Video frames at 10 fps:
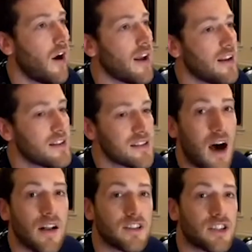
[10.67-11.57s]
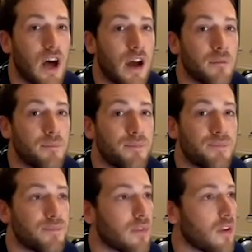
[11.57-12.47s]
right, it's knowledge time.
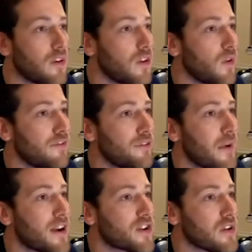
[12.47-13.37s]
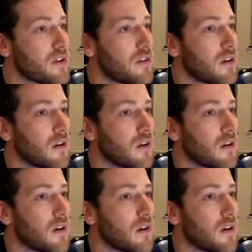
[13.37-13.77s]
New information.